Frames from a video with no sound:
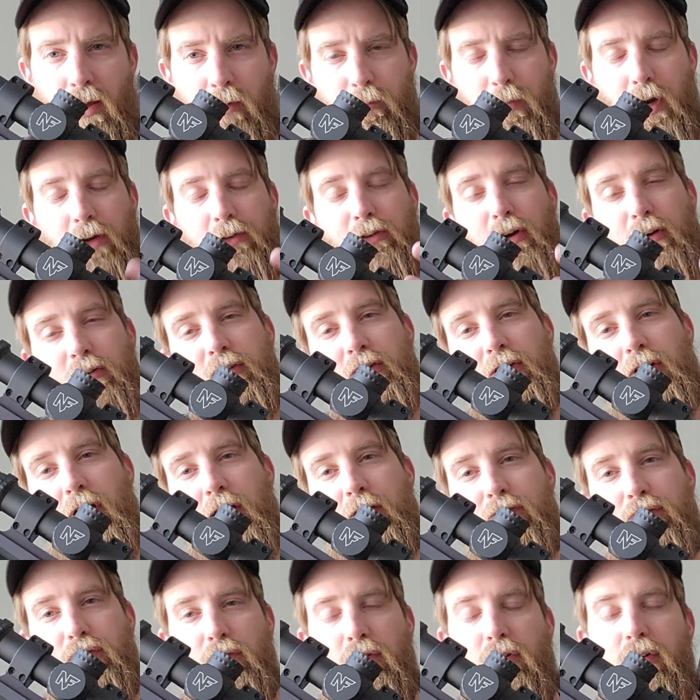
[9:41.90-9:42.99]
But I talked to
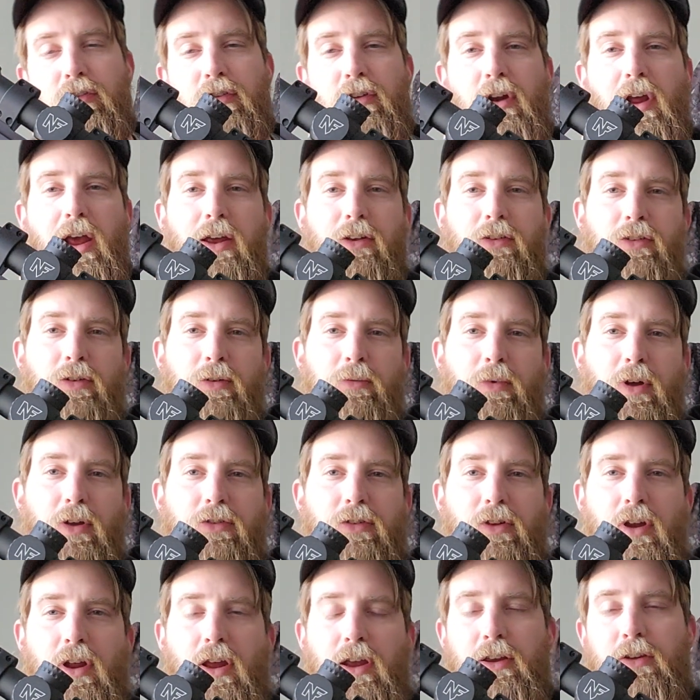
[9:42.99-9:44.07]
Nightforce and asked them, I
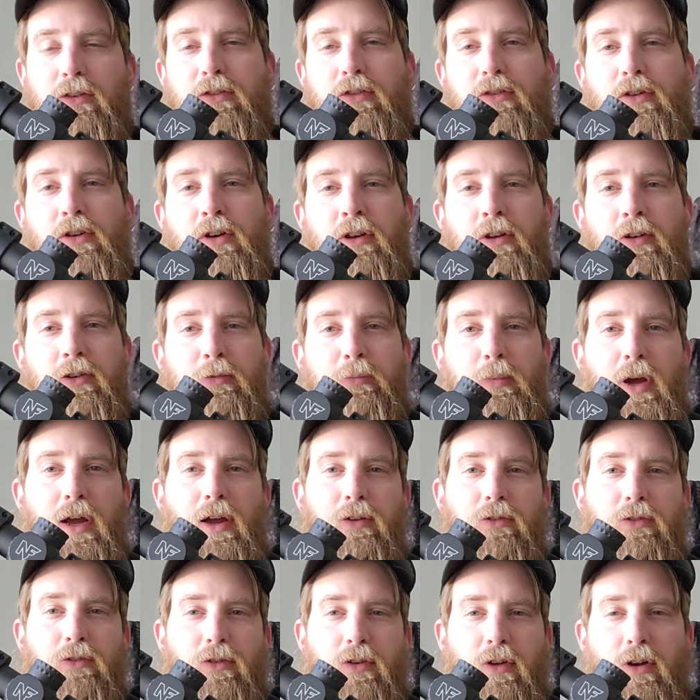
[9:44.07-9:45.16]
said, hey, is 30
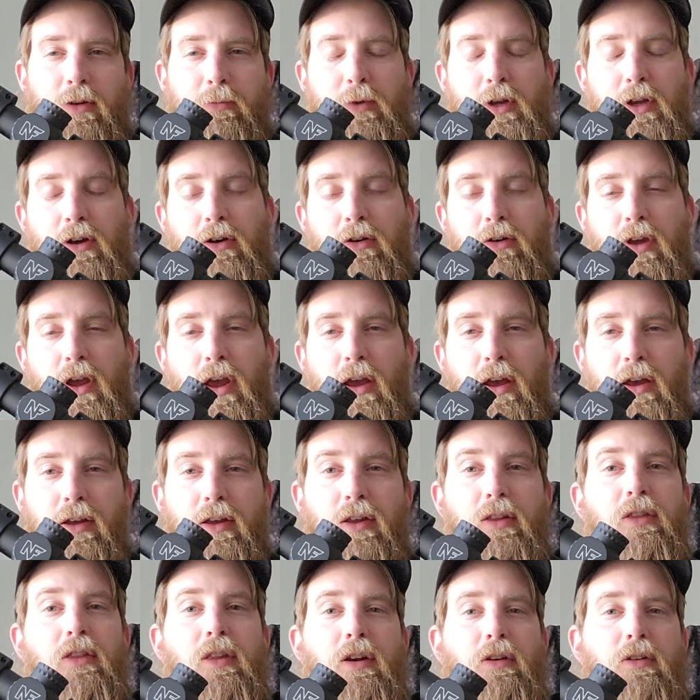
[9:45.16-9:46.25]
inch-pounds going to be okay?
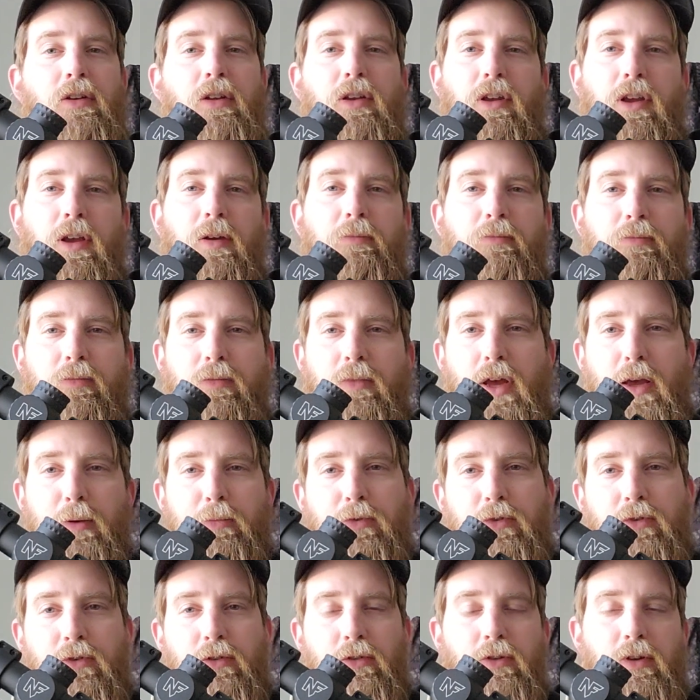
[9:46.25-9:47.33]
And they were like, yep,
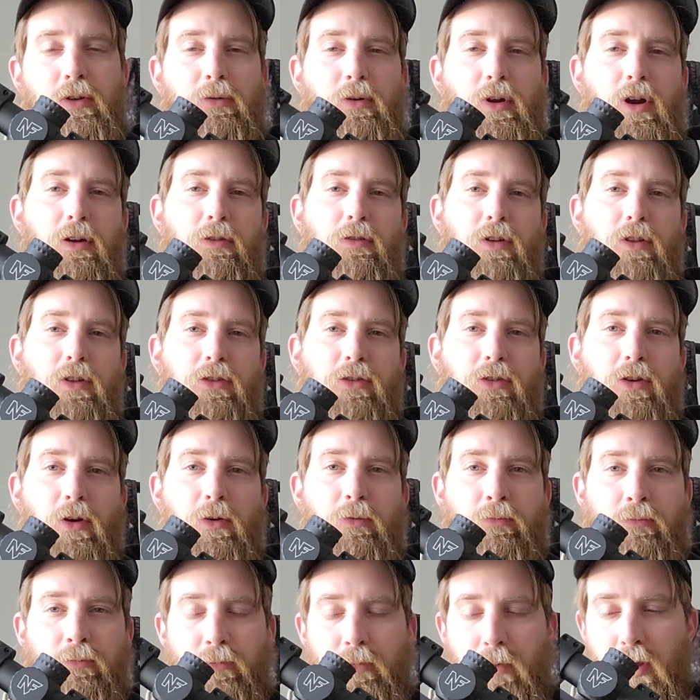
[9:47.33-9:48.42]
absolutely. Whatever the
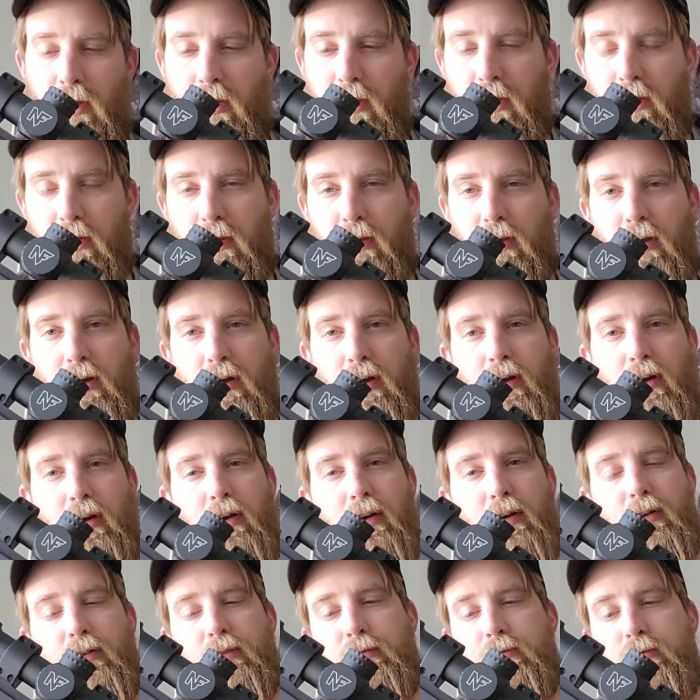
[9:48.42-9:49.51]
scope
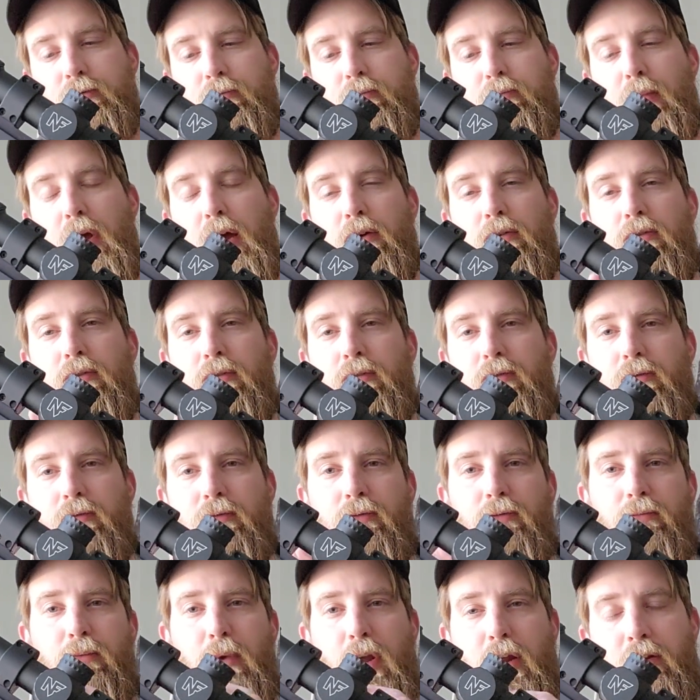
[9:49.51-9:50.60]
mount
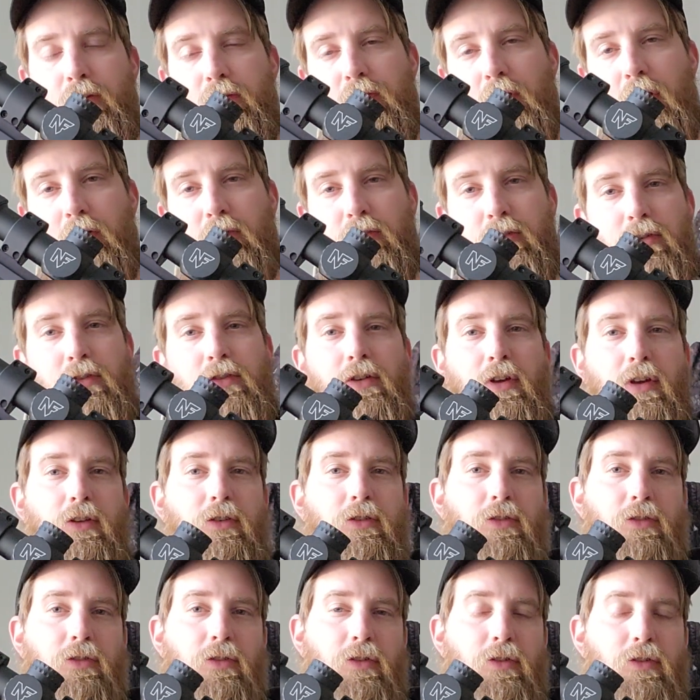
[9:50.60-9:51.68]
manufacturer
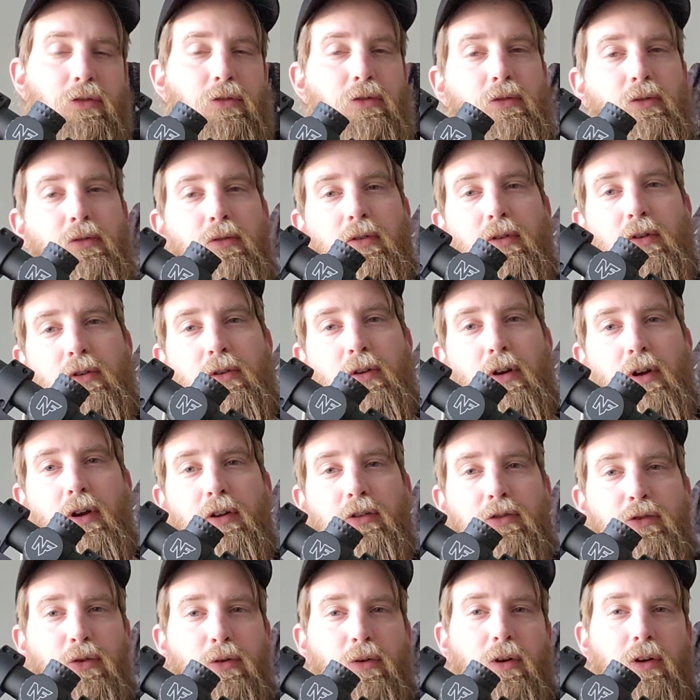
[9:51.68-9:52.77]
says to
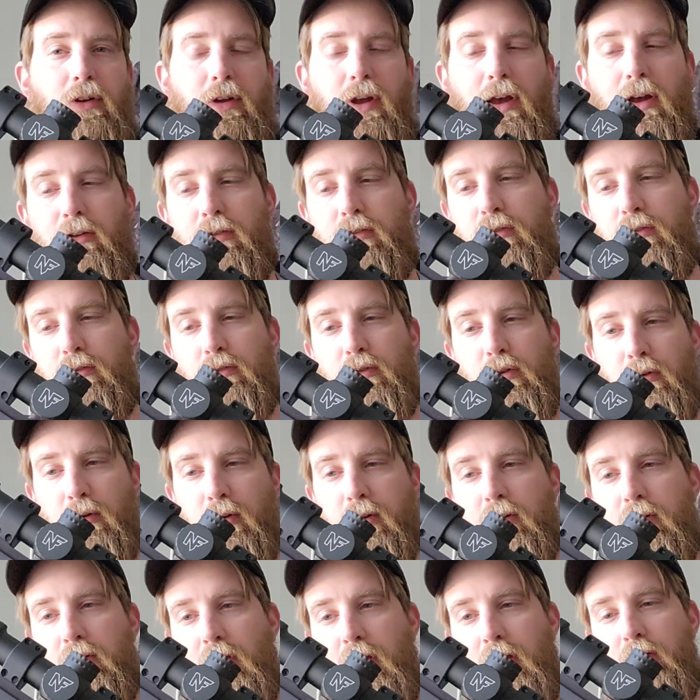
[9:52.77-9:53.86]
torque it down to, torque
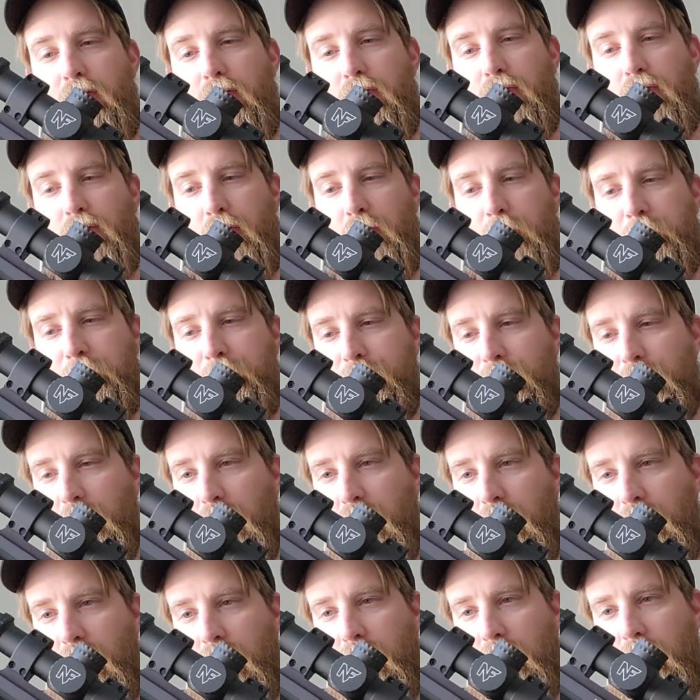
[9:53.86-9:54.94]
it down. So,
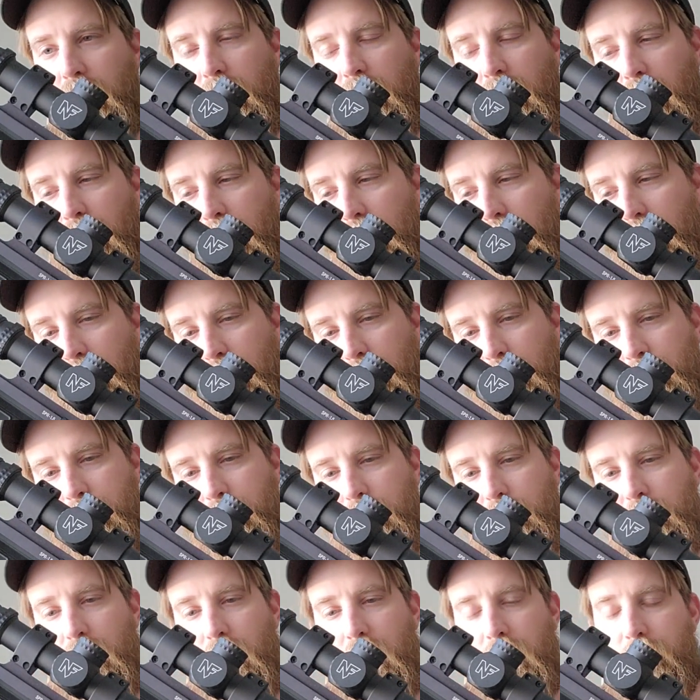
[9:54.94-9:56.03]

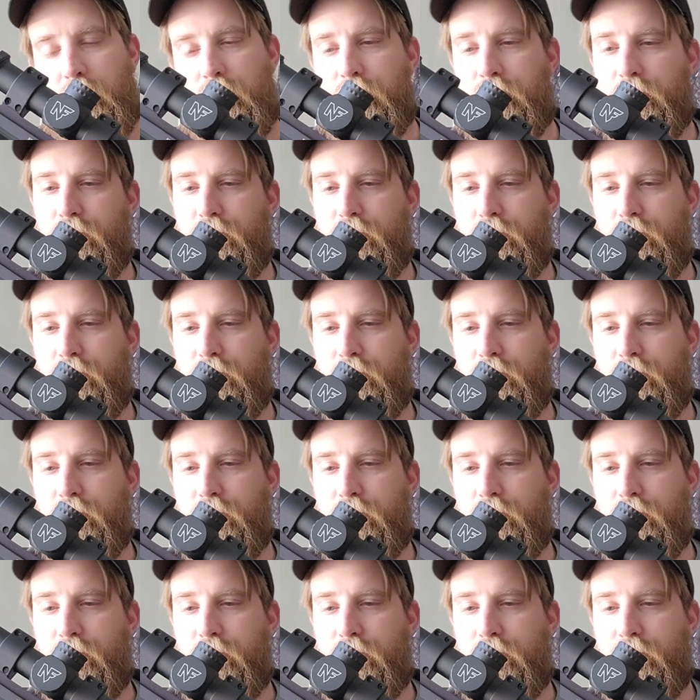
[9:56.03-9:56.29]
yeah.